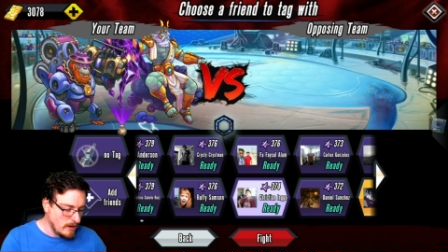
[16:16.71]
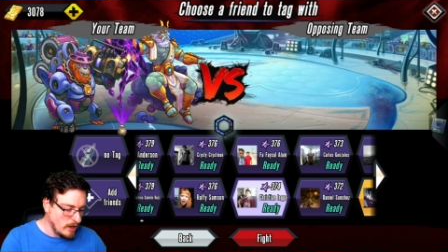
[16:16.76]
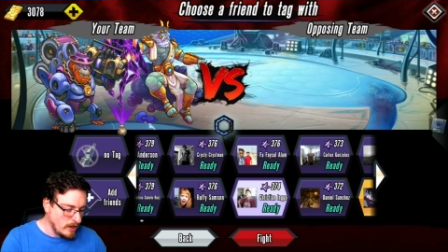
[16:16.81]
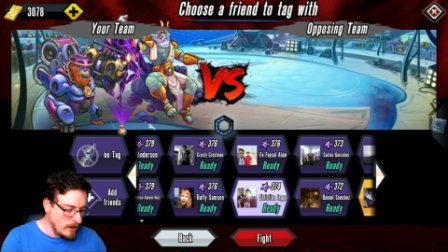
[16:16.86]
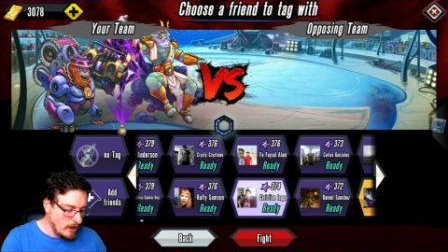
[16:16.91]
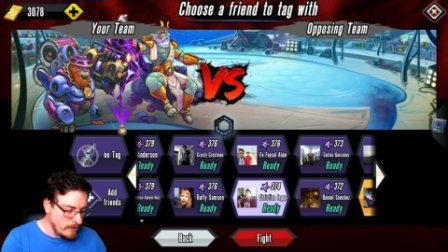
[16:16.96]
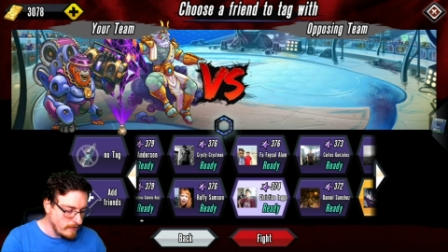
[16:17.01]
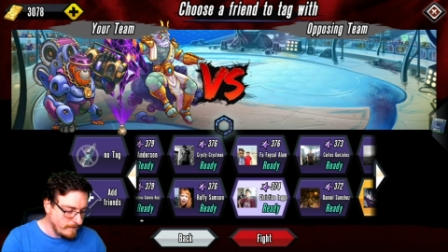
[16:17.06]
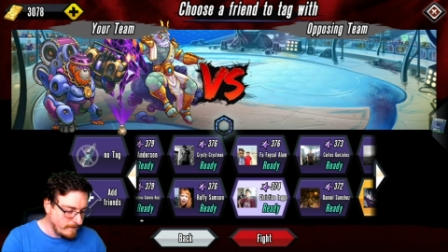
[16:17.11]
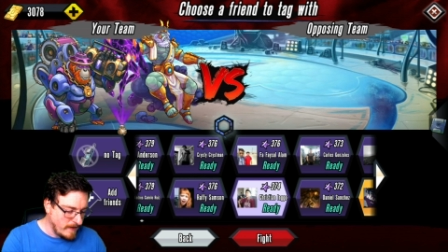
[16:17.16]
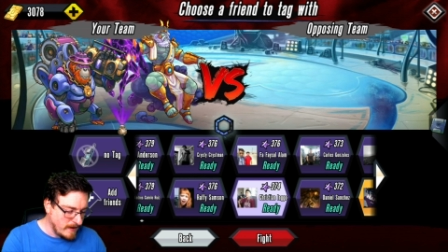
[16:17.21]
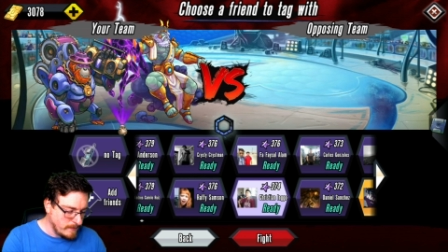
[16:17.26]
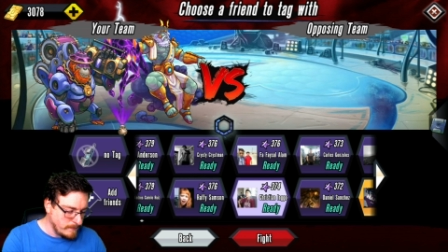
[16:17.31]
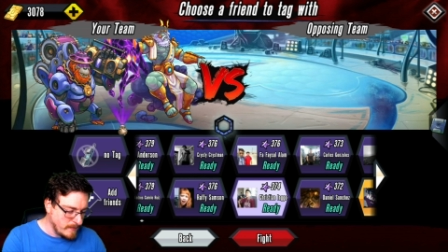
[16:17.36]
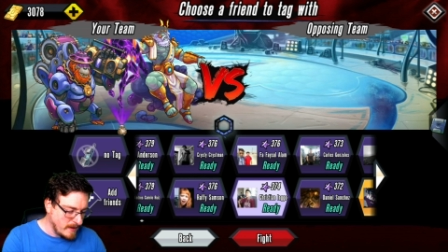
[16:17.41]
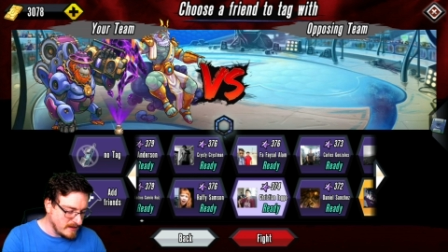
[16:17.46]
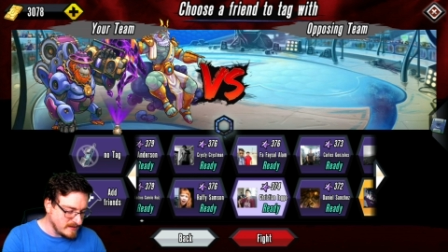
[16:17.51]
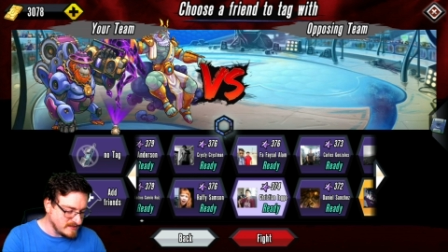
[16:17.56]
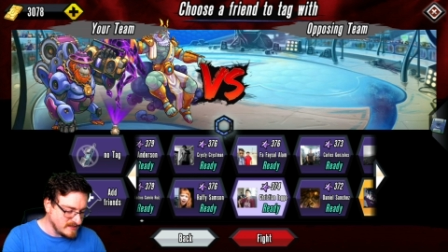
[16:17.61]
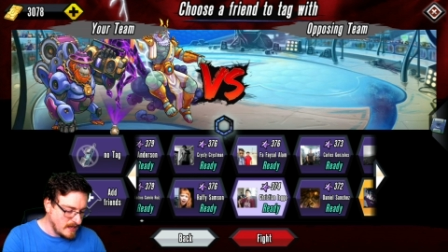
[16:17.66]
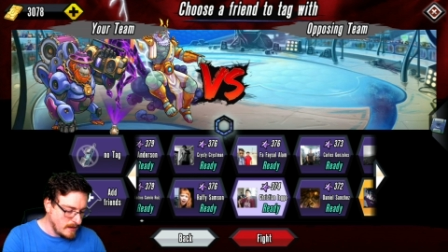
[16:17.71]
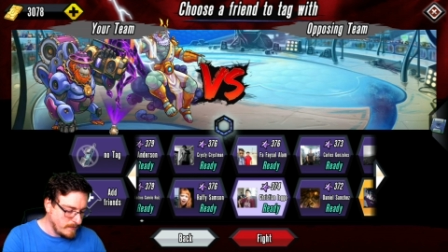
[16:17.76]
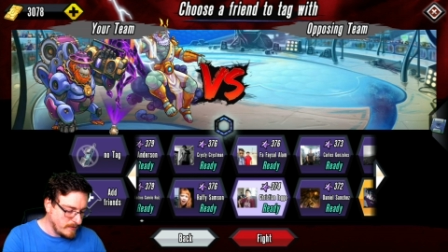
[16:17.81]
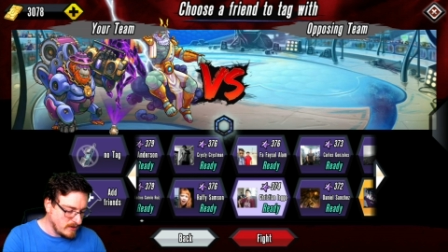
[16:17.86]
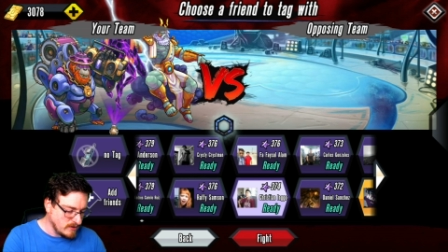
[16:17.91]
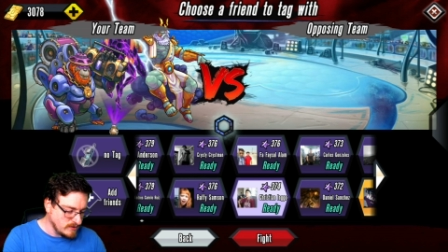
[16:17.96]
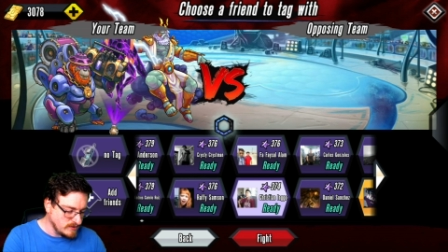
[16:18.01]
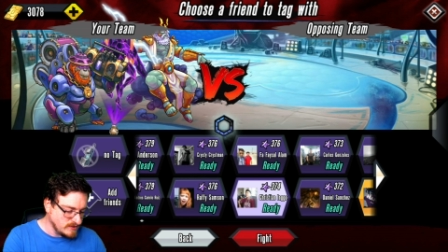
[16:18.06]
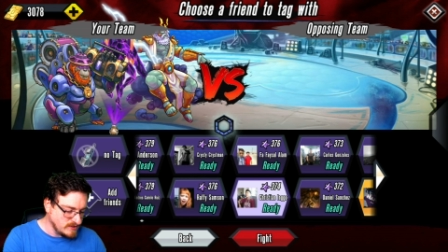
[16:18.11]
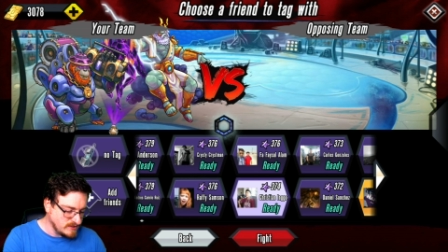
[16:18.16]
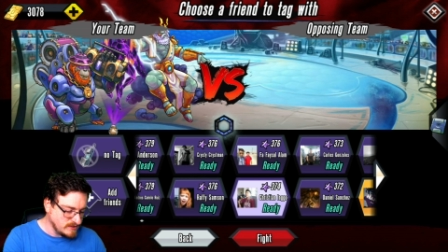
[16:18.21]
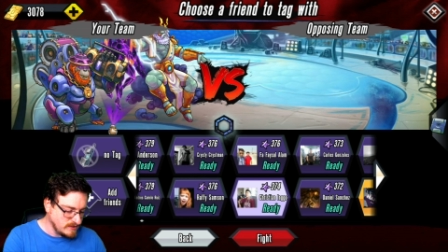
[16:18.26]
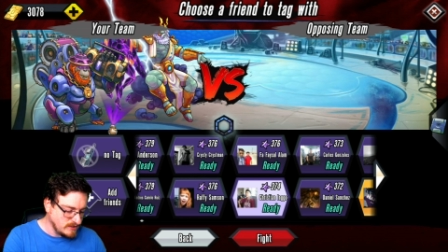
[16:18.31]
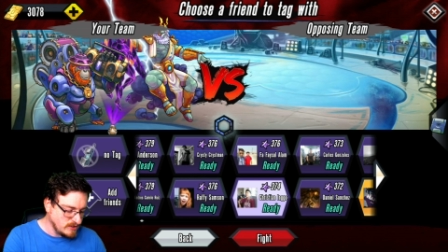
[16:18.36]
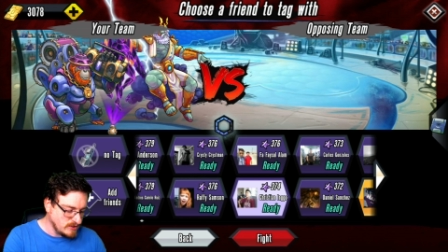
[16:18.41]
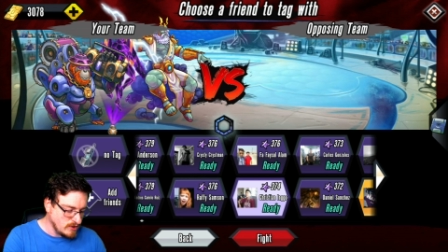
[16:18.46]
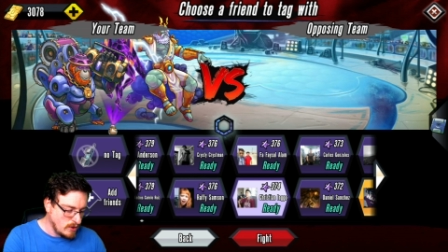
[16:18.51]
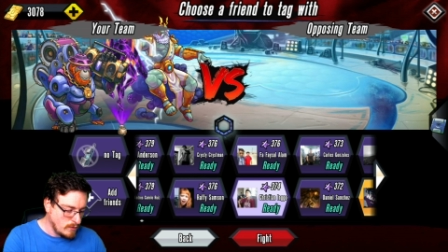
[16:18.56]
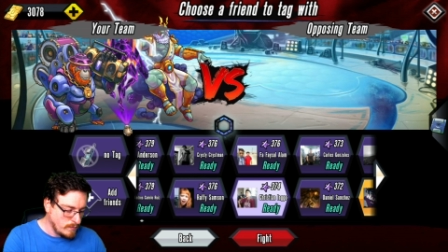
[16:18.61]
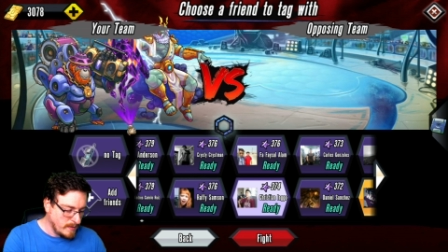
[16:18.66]
I know the fame bug's there because
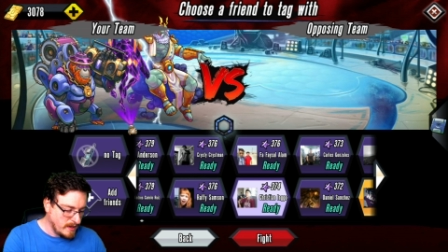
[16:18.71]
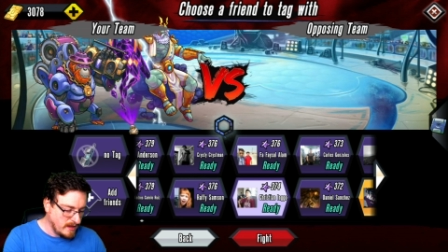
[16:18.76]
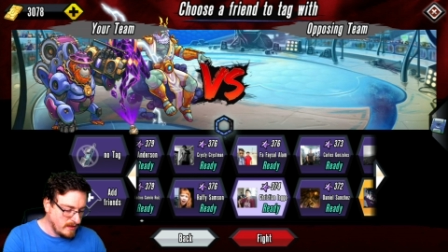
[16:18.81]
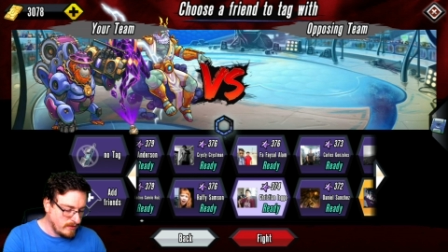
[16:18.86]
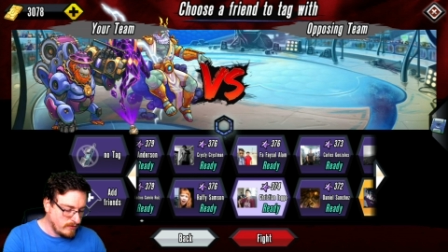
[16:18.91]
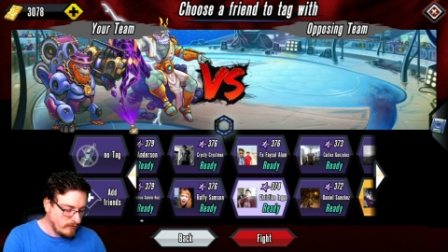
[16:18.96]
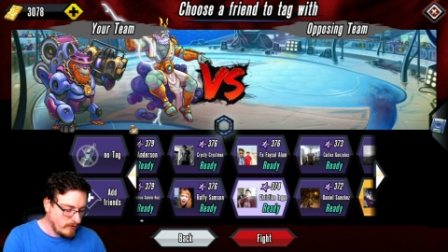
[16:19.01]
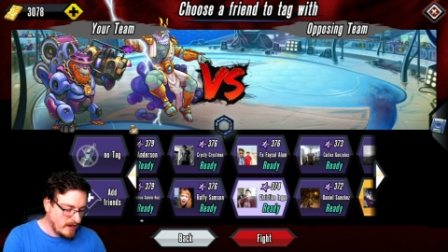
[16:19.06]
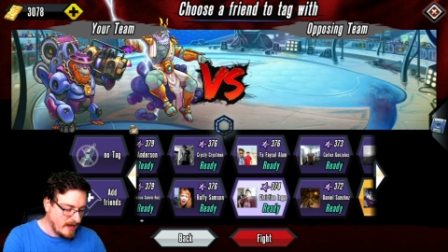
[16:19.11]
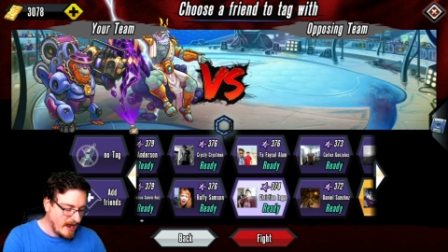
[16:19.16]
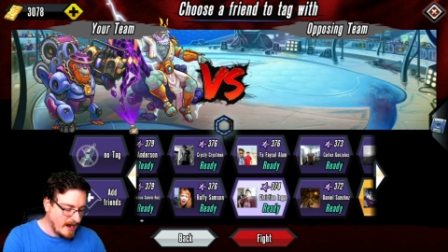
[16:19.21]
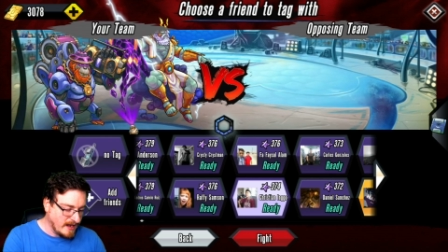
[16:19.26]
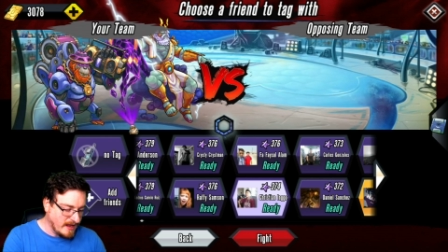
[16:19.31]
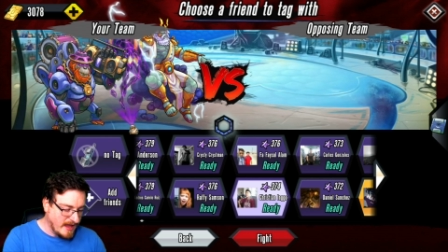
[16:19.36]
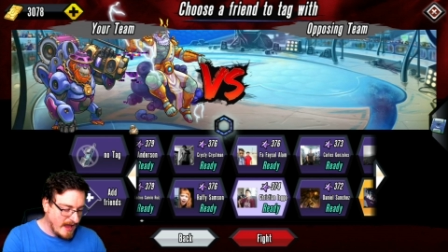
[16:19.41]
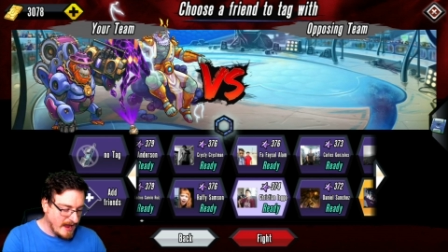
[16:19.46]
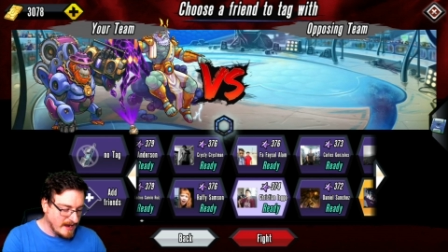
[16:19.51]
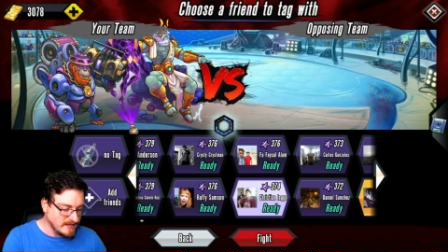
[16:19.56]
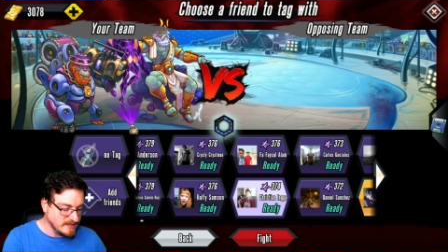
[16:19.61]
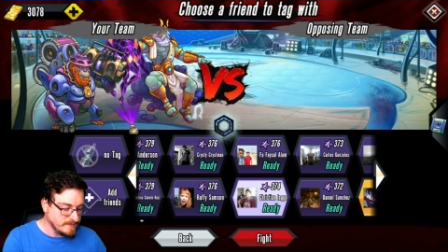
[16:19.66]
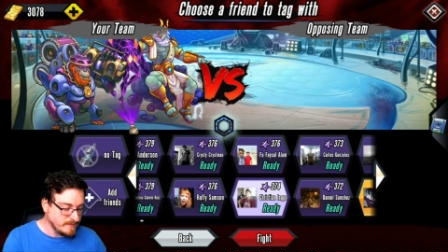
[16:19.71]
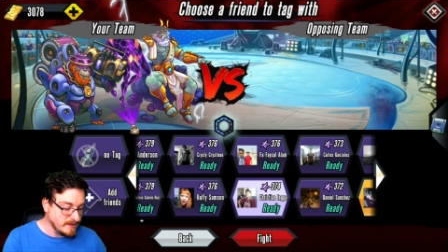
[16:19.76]
you told me 388,